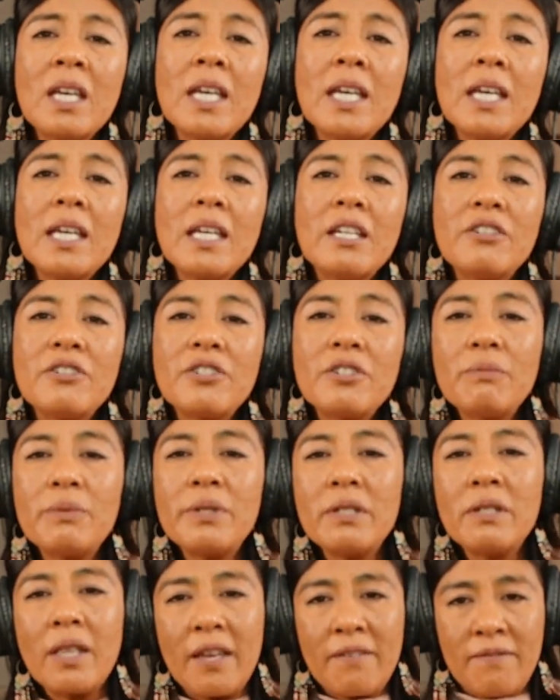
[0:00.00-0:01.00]
Here's a
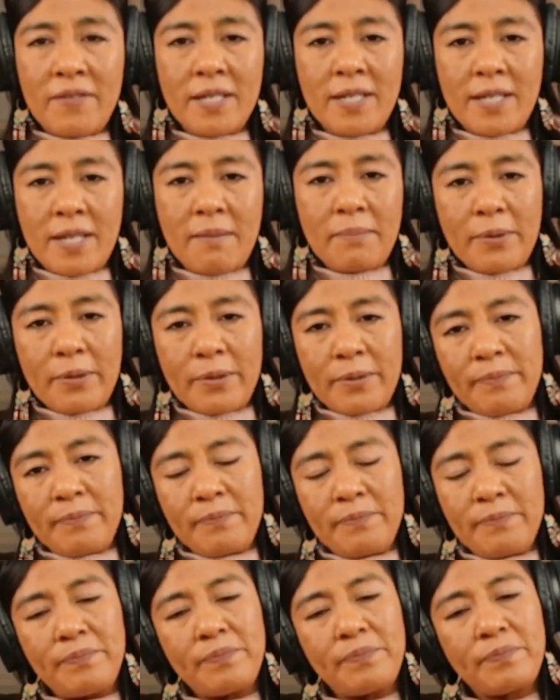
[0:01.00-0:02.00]
real life example.
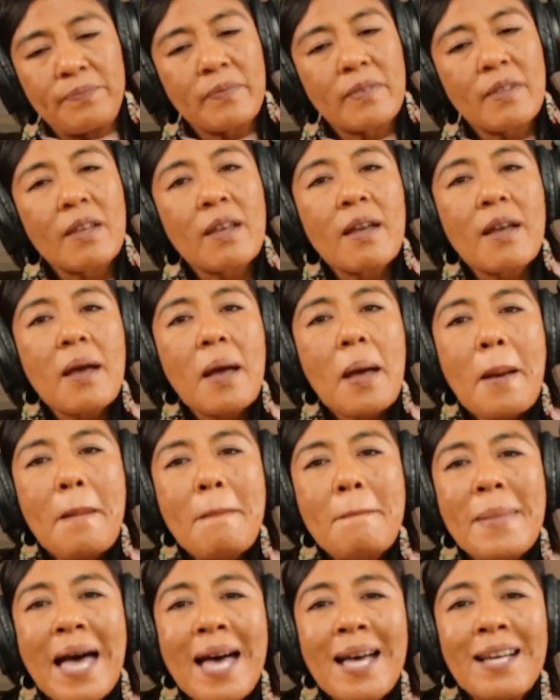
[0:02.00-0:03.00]

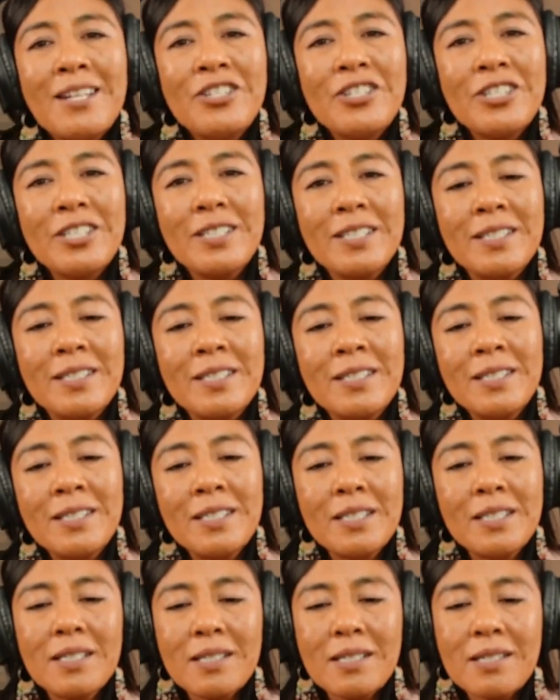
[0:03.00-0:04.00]

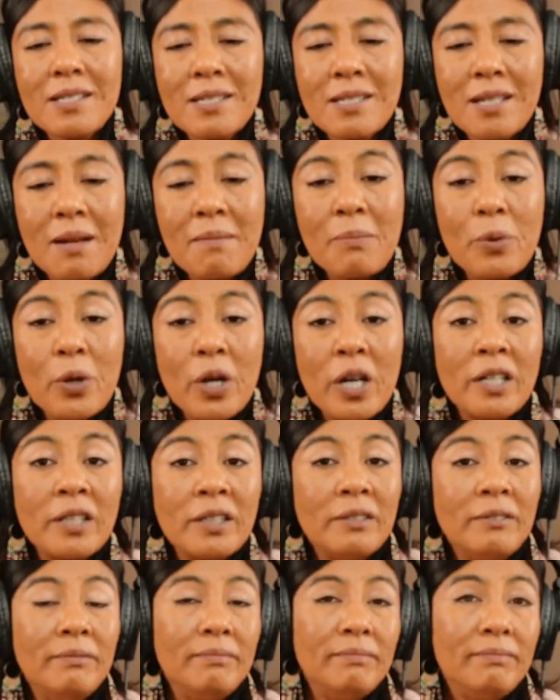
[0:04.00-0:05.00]
Imagine
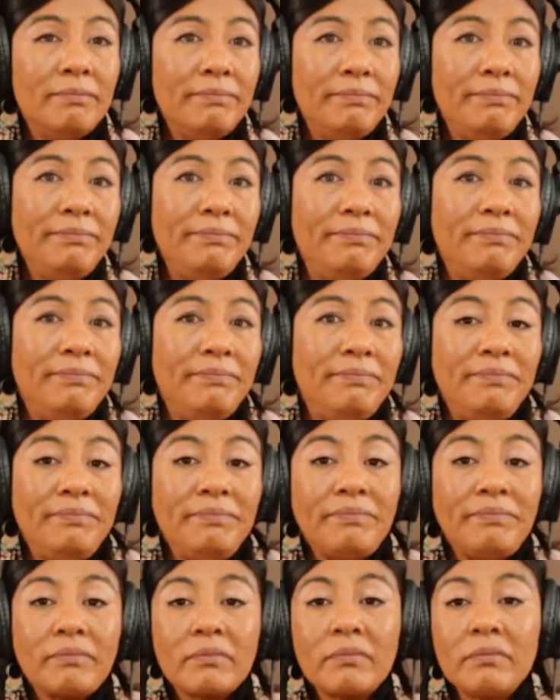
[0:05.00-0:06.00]
someone
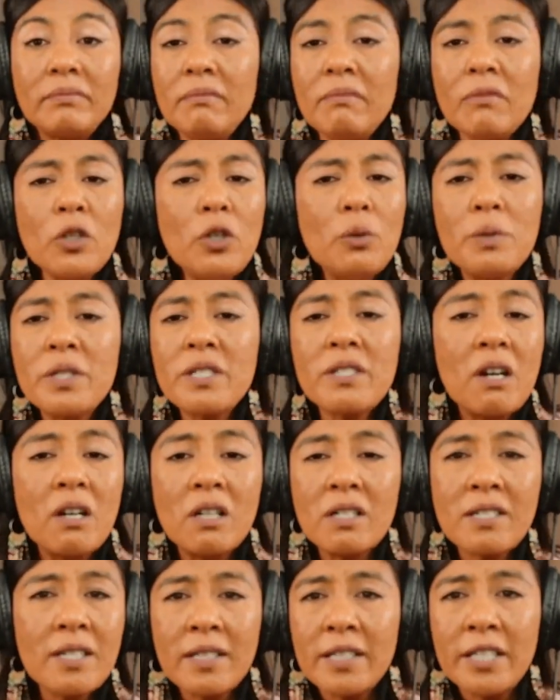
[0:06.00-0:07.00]
who was
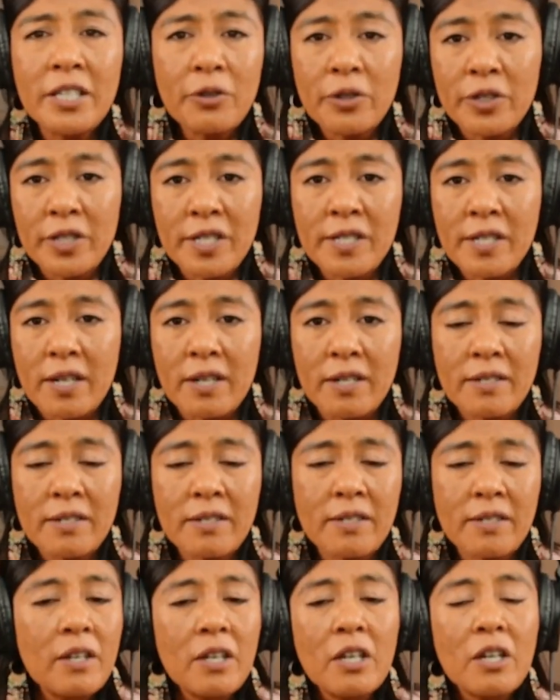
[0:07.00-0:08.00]
constantly
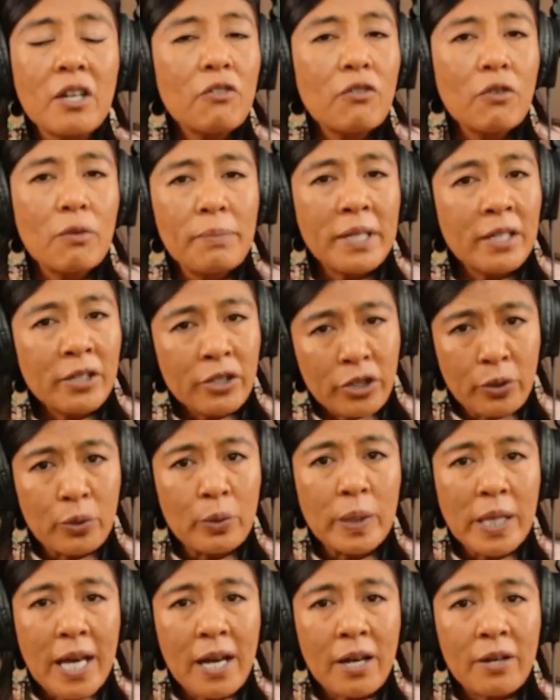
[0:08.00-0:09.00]
criticized for being too
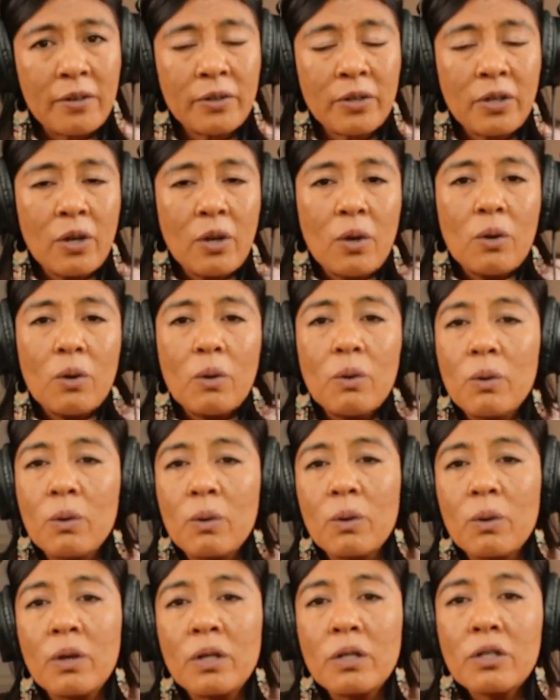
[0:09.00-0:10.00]
loud
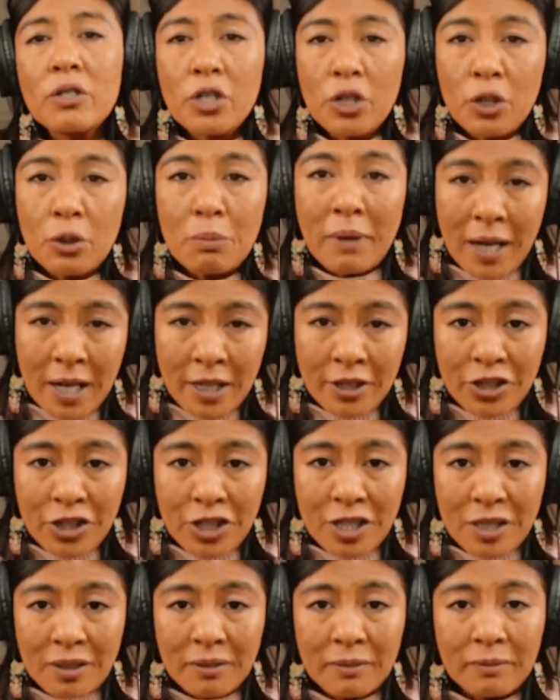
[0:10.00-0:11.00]
or too
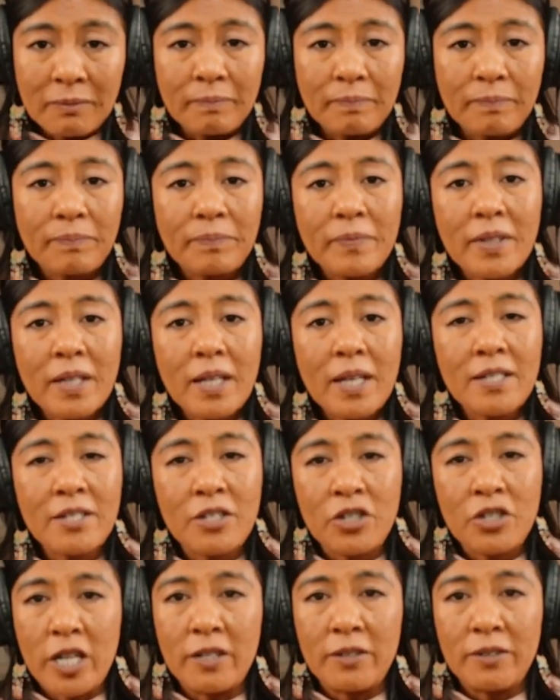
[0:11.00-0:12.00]
much as a
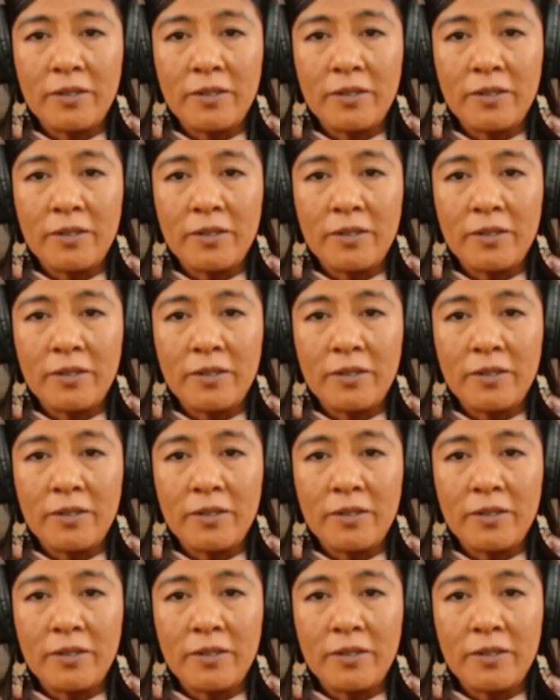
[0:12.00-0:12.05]
child.